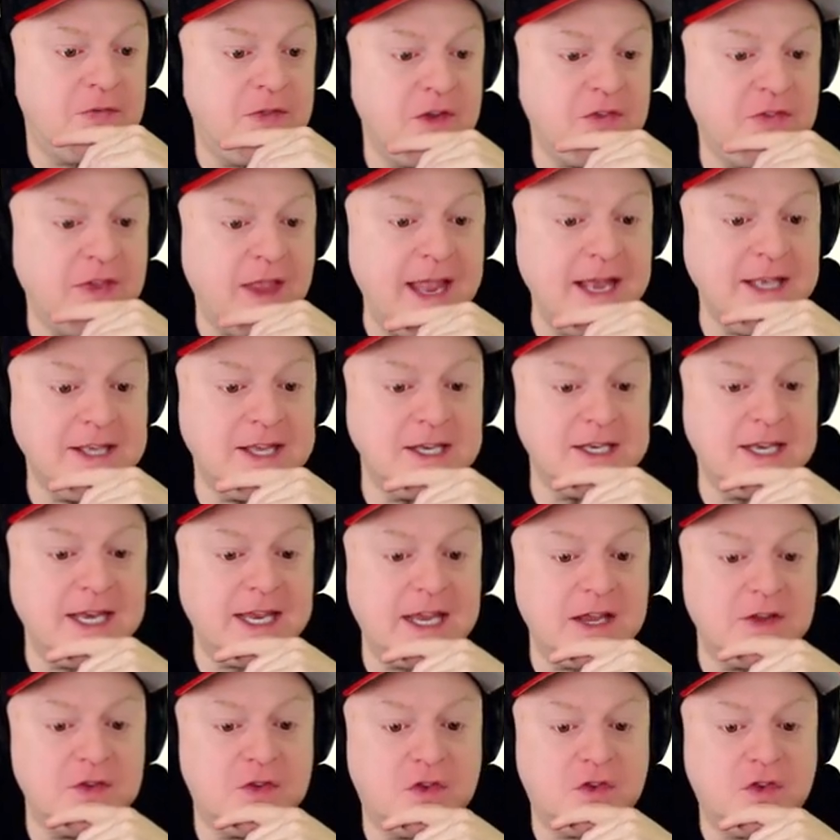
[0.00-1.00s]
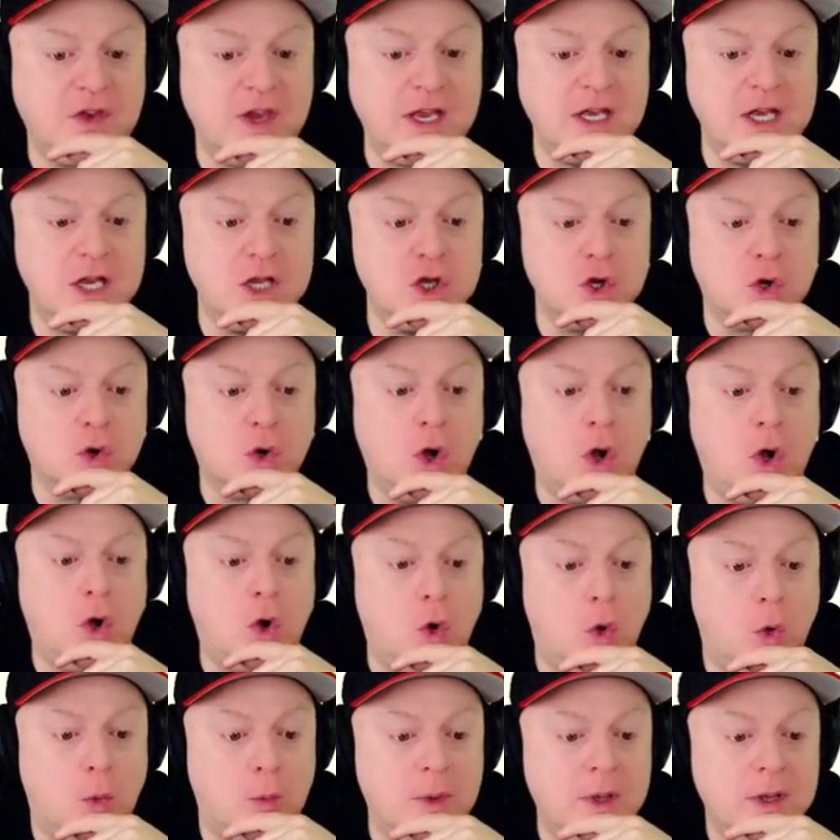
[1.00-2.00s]
this entity is seen in your
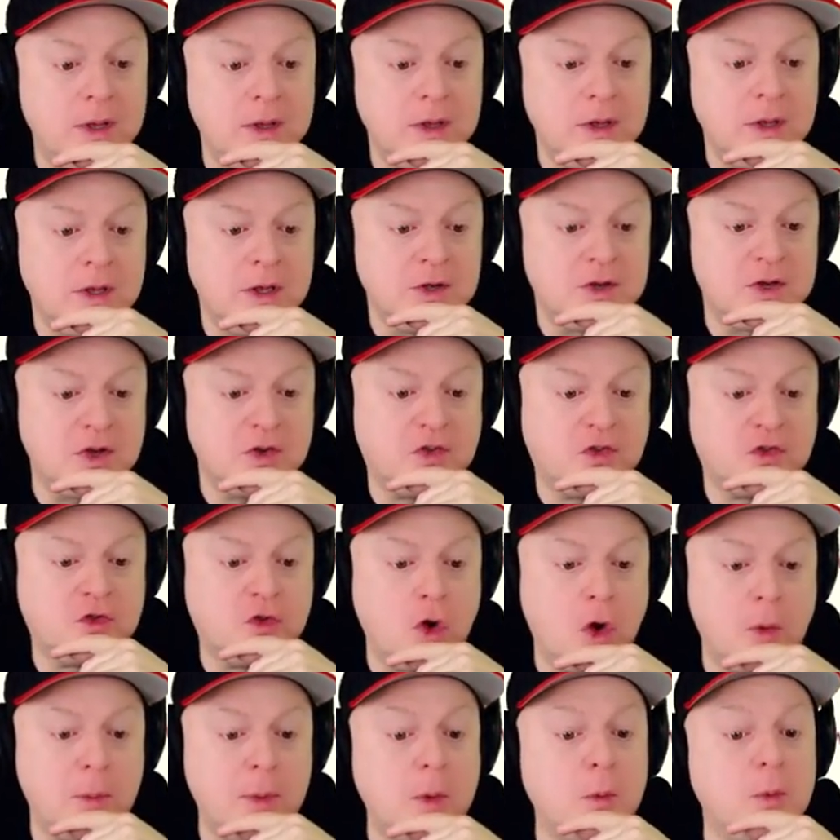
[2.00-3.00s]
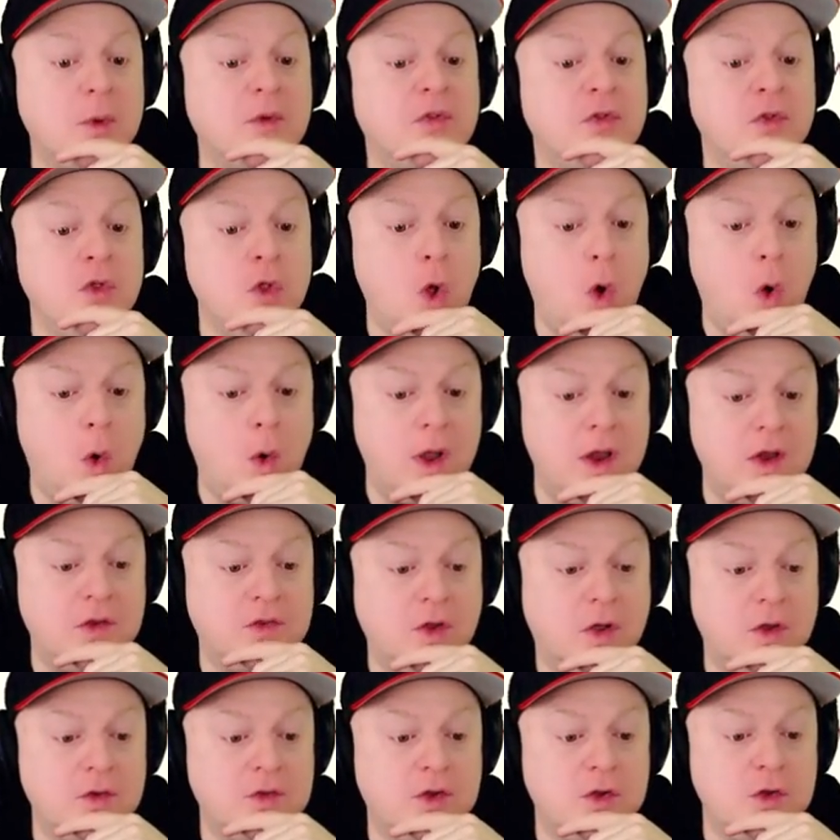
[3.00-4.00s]
home, disturb it with noise
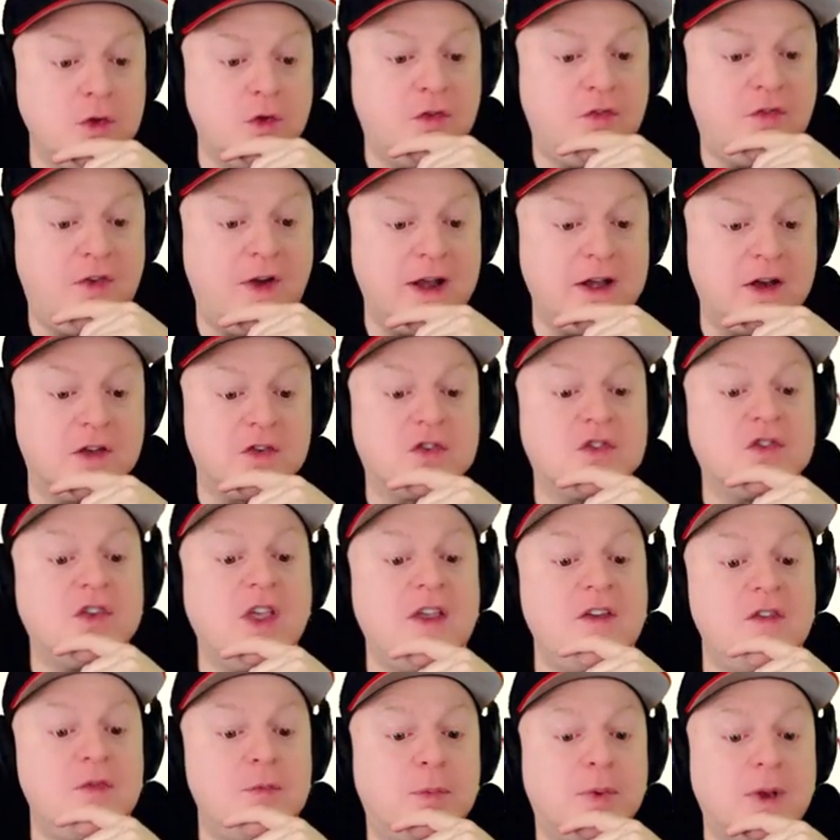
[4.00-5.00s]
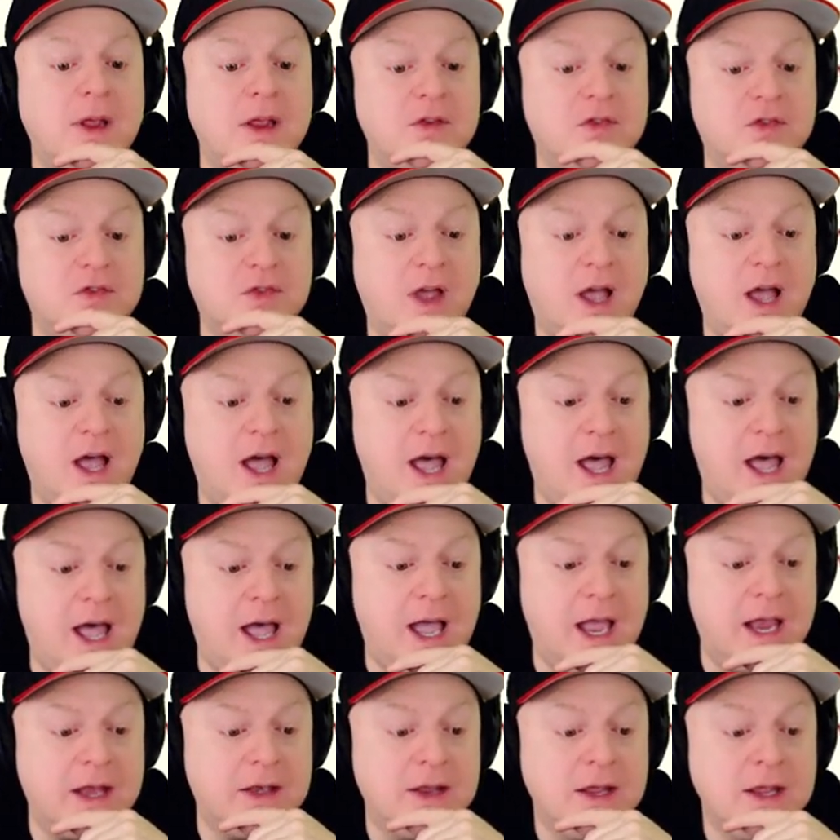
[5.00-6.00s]
until you find a safe place to
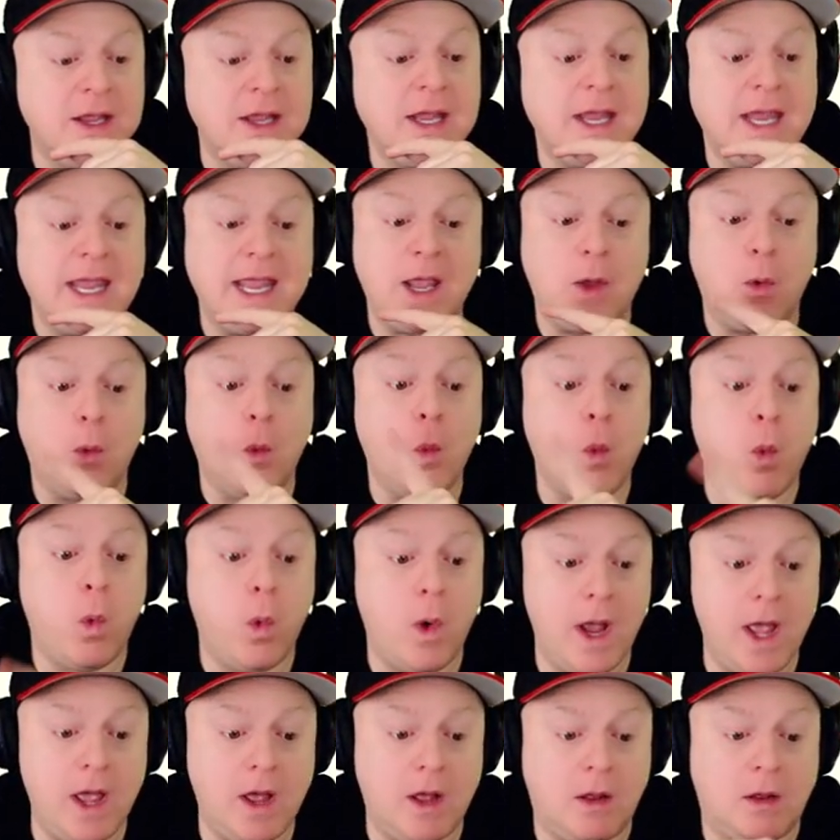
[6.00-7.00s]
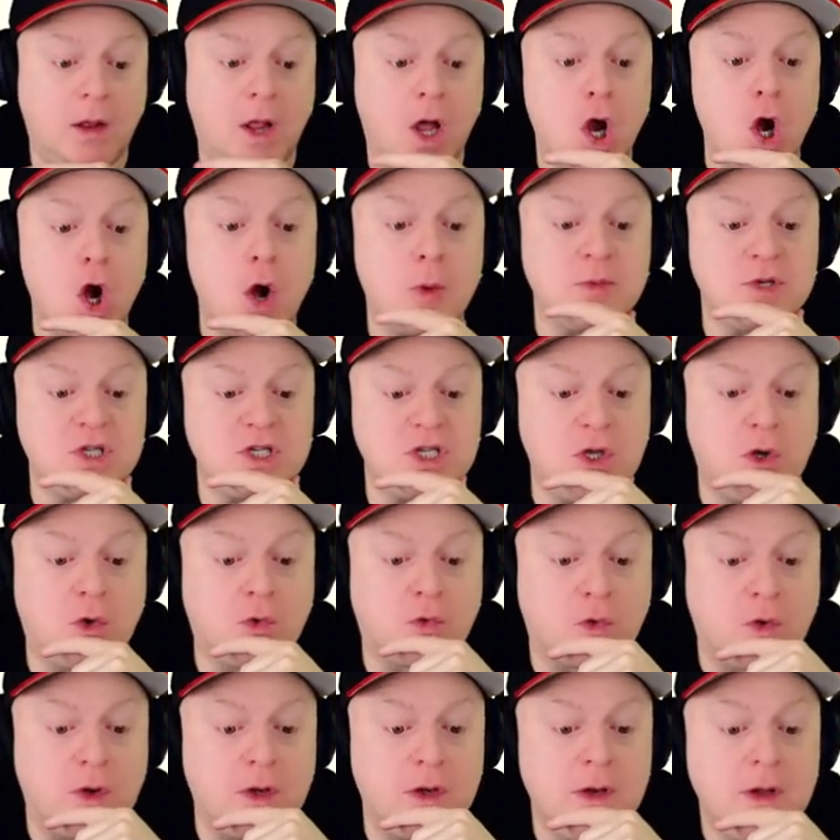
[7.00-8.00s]
hide. It will harm
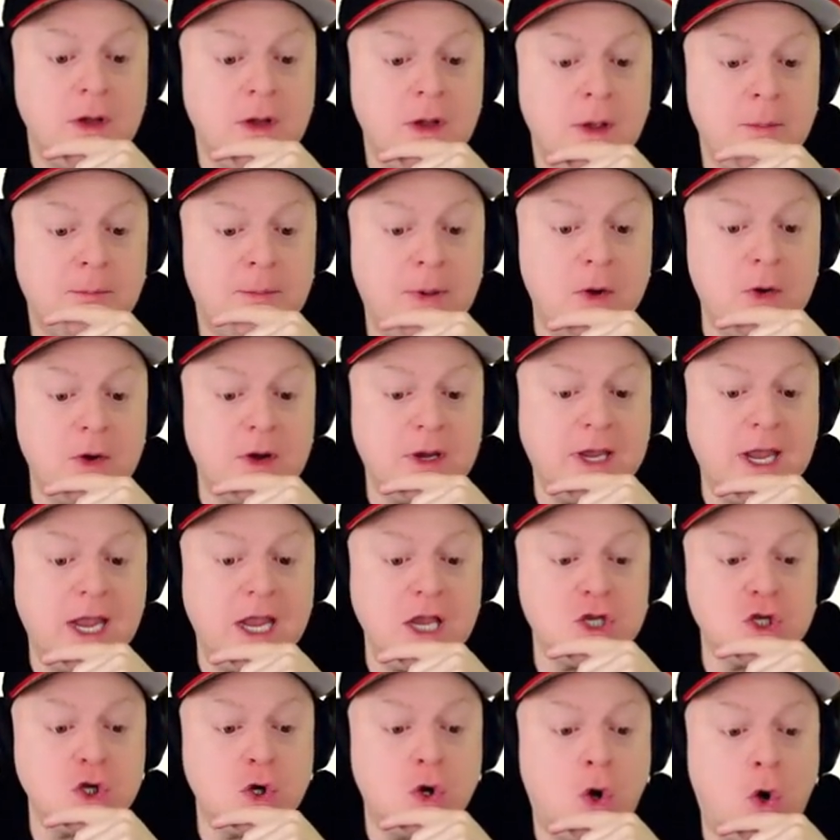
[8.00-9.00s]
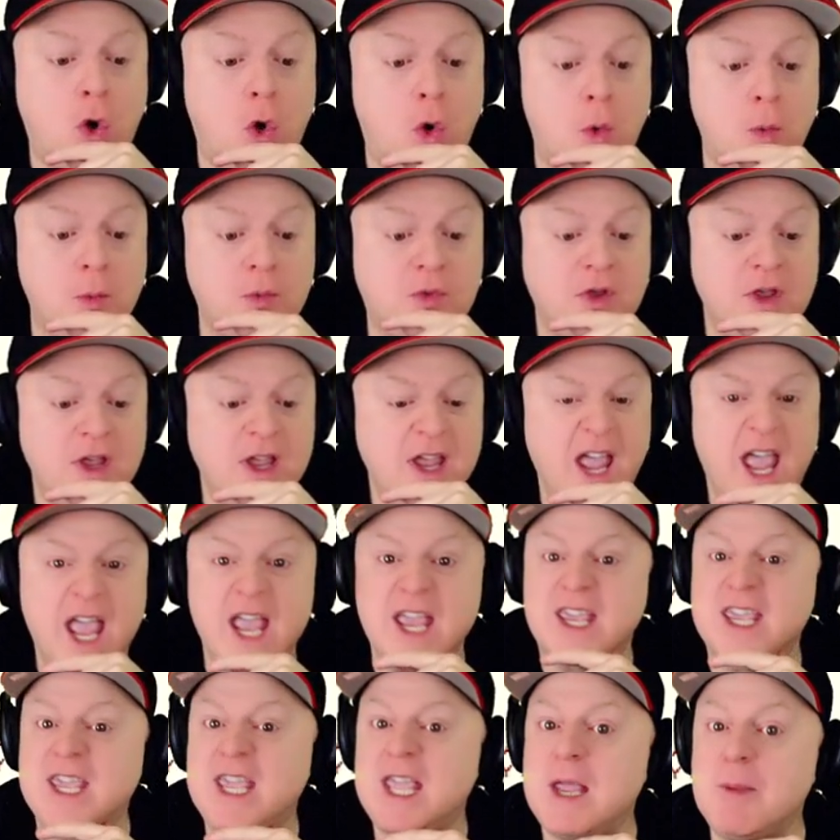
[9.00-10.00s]
children. Barricade your homes and
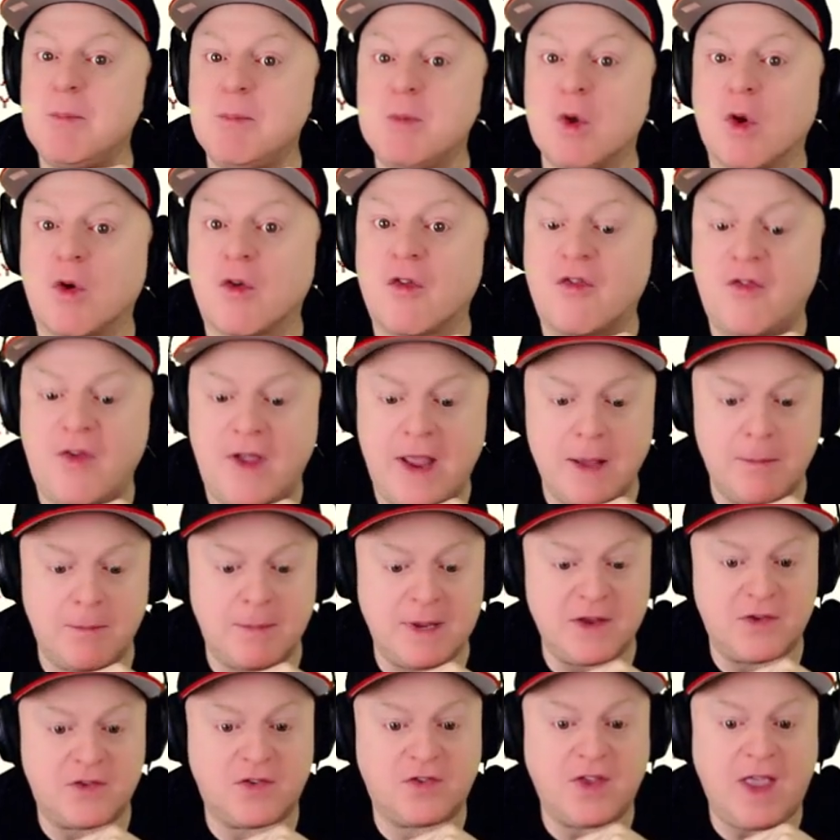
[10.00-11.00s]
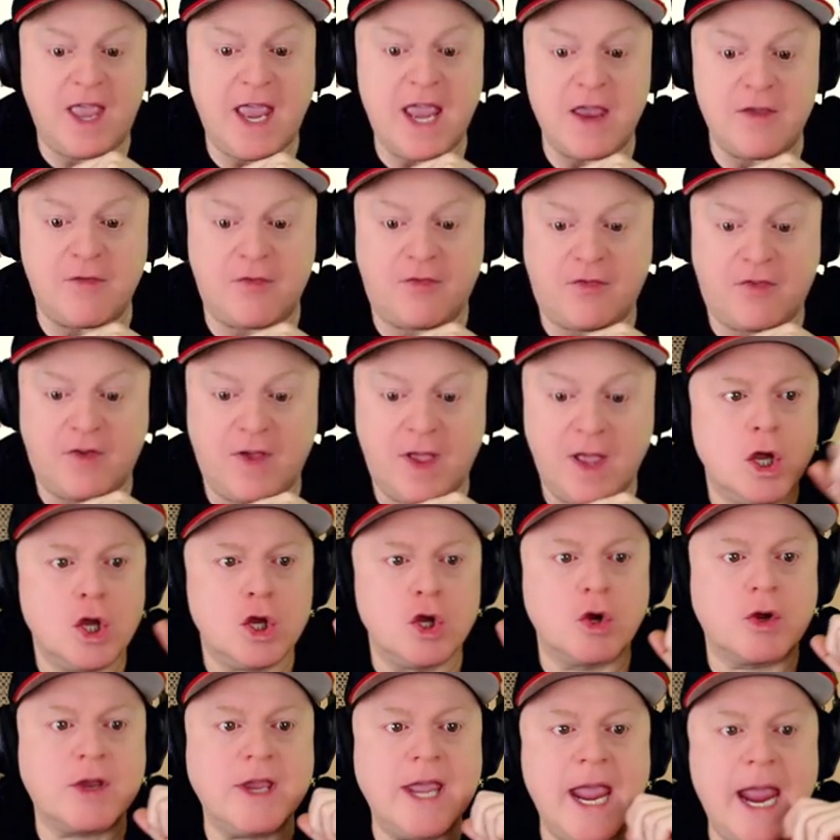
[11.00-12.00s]
keep your family safe.
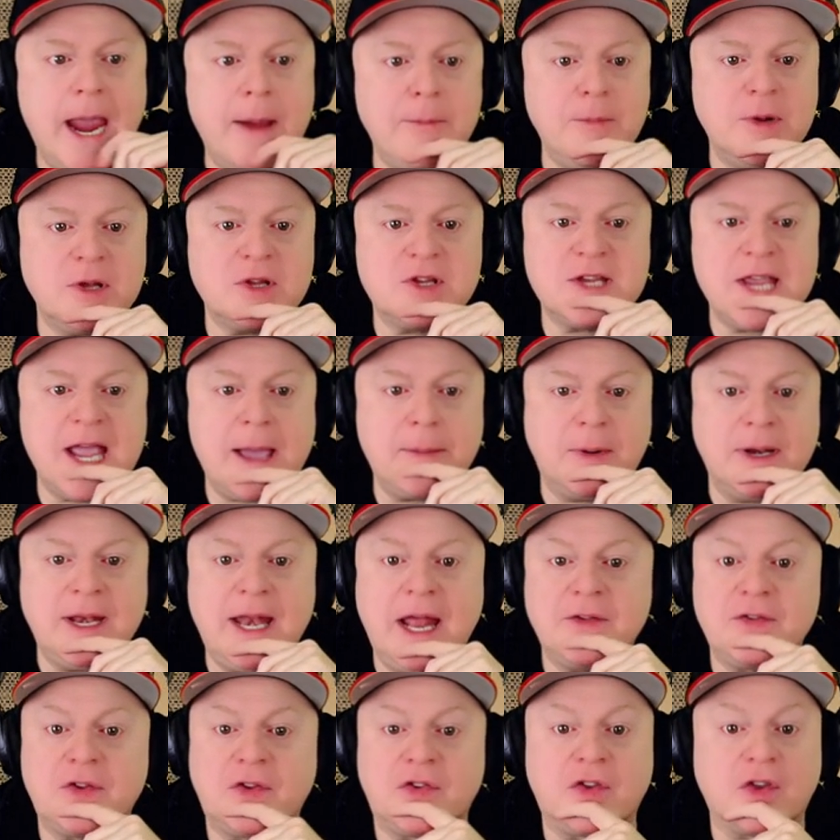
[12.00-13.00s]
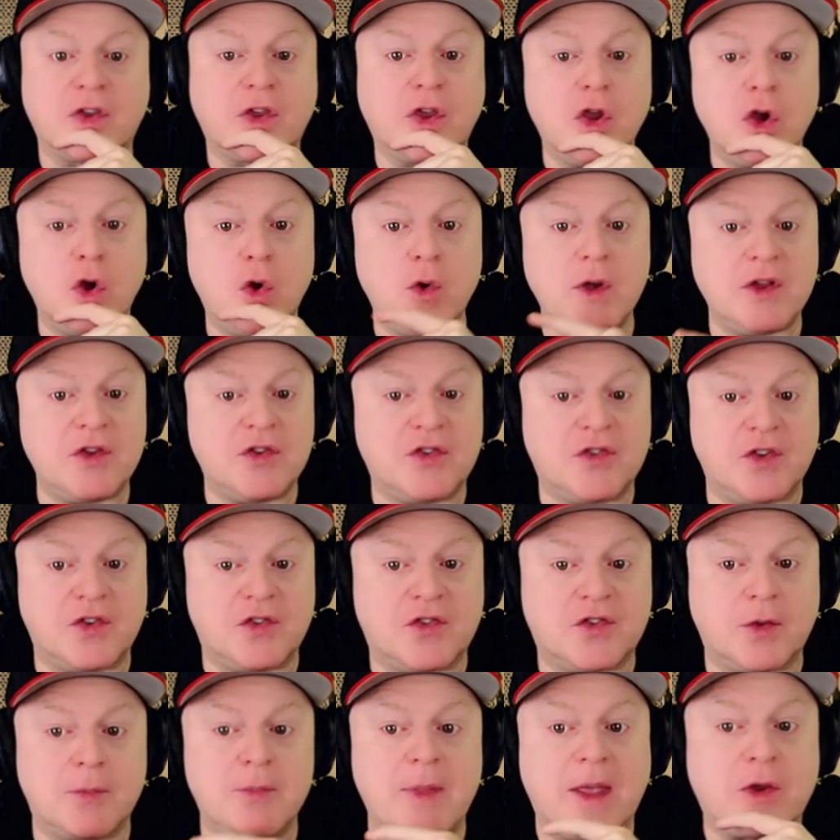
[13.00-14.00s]
Your camera tablet has a security
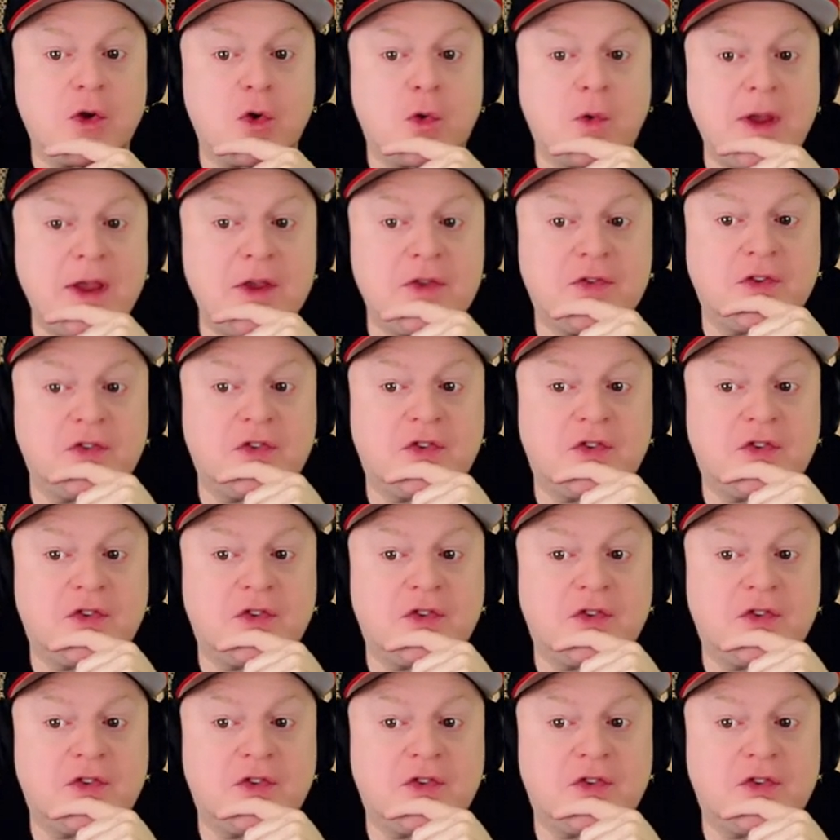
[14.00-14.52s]
system that creates a